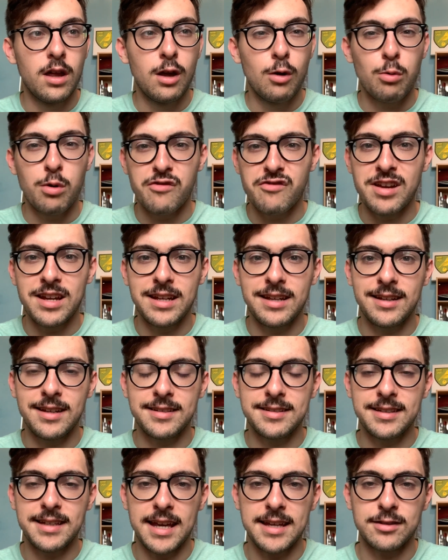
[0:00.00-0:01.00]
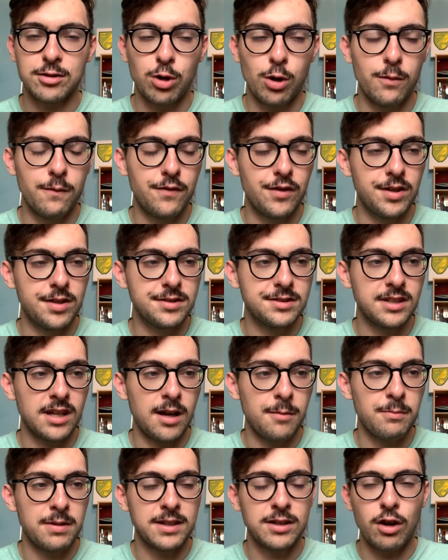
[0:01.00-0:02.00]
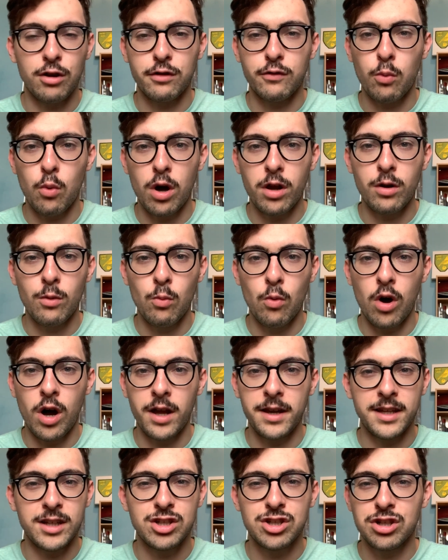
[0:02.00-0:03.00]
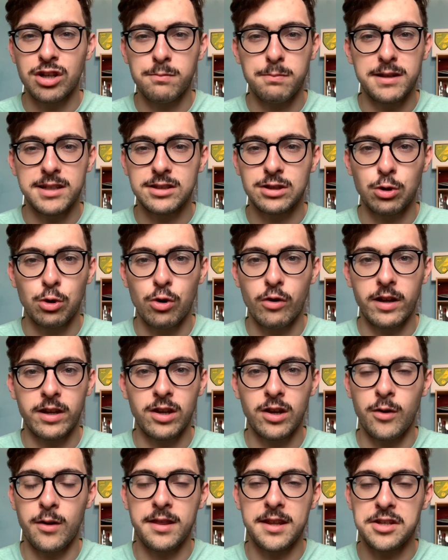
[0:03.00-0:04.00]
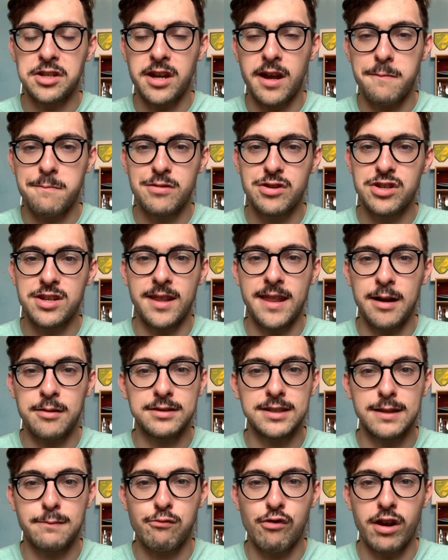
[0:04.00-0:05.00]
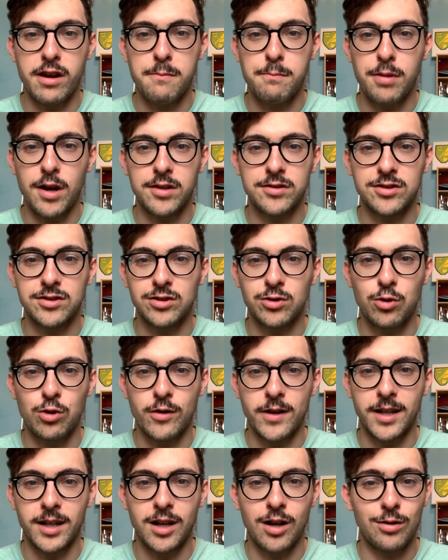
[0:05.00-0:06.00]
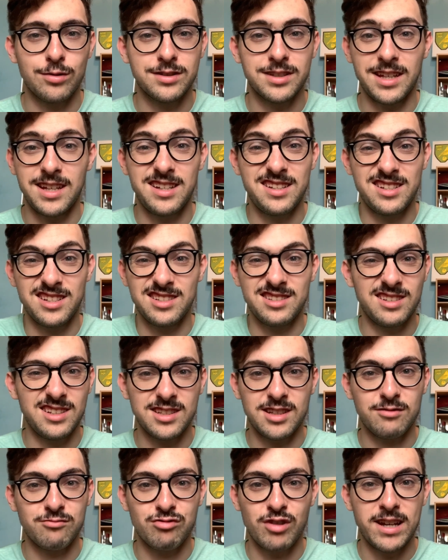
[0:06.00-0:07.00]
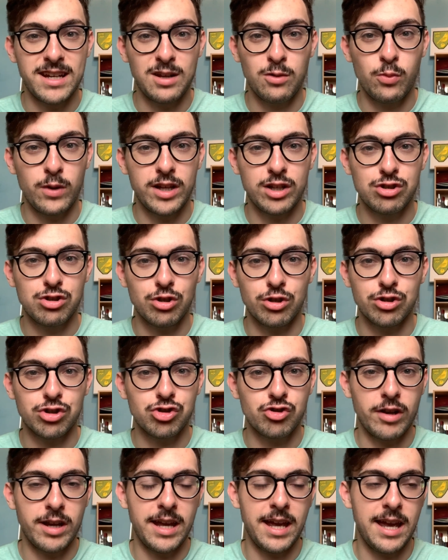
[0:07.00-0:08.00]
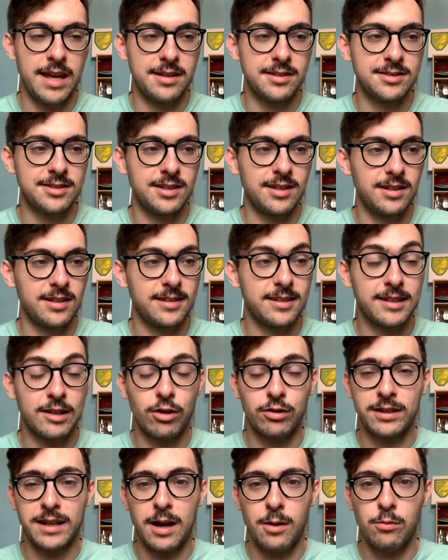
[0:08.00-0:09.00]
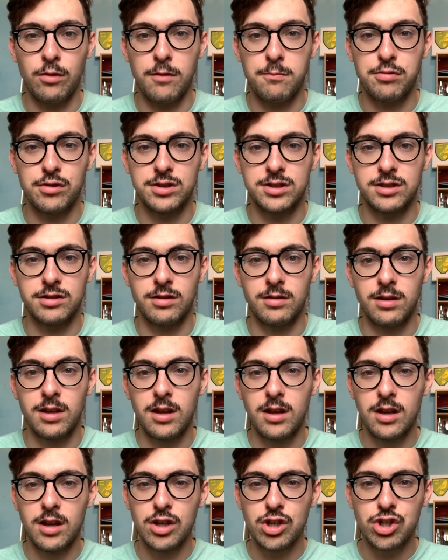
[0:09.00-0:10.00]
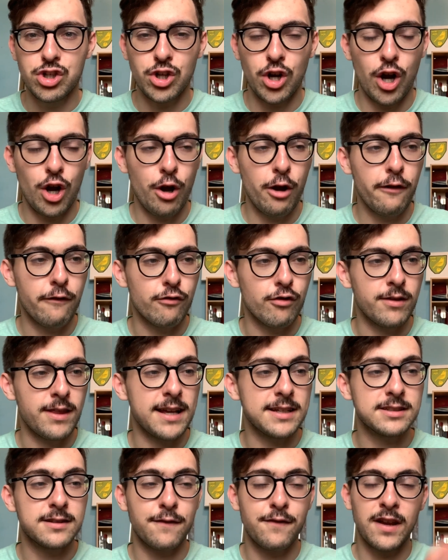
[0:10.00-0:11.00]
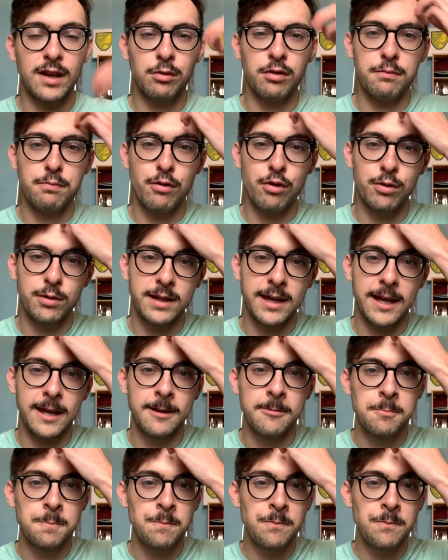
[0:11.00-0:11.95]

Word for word: we really need to get his confidence up. He goes one on one. He should be scoring. You know, in the championship, that was his bread and butter scoring goals, and he just it's a really weak shot straight at Ederson, and Todd Cantwell puts the shot over. And that's the thing with Pukki.